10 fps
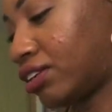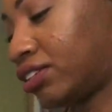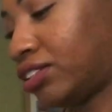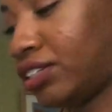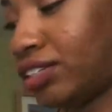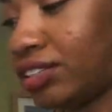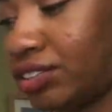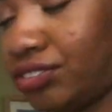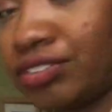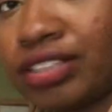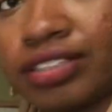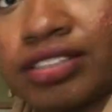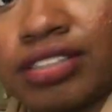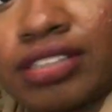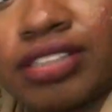So yeah, it's the front,
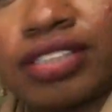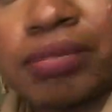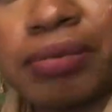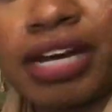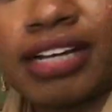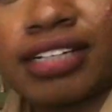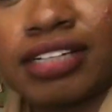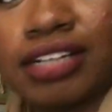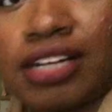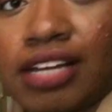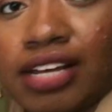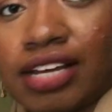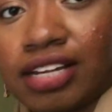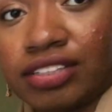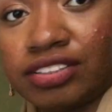it's the back.
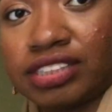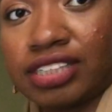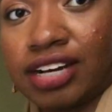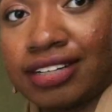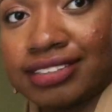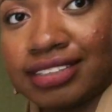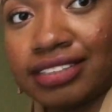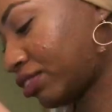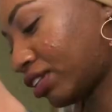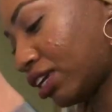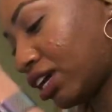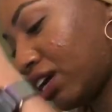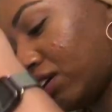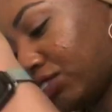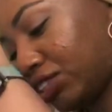Literally got it today.
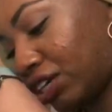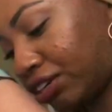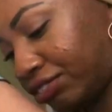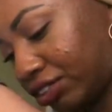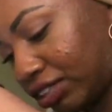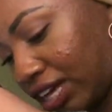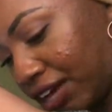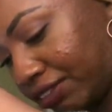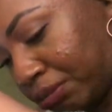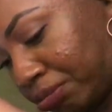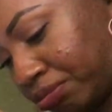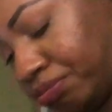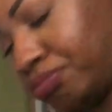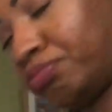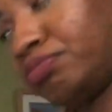Oh, she offered to have it
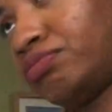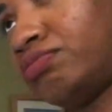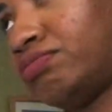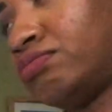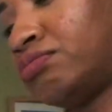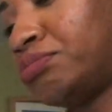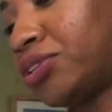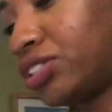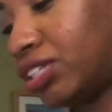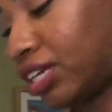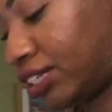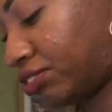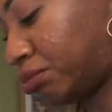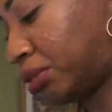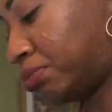personalized
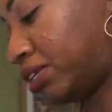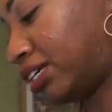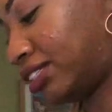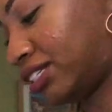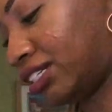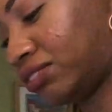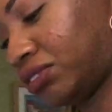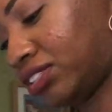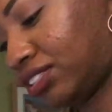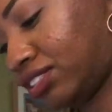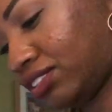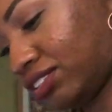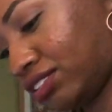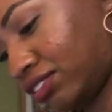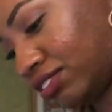for me, but I didn't. What is this?
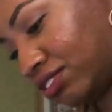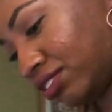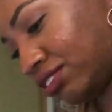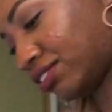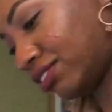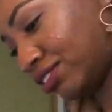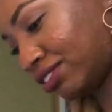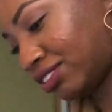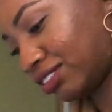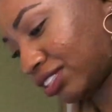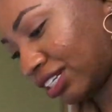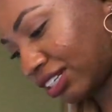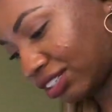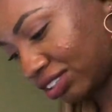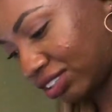Did I
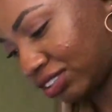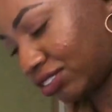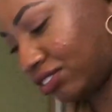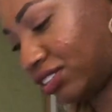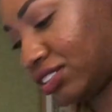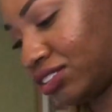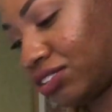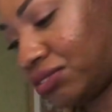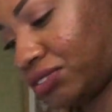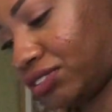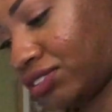not just, no, this is another one.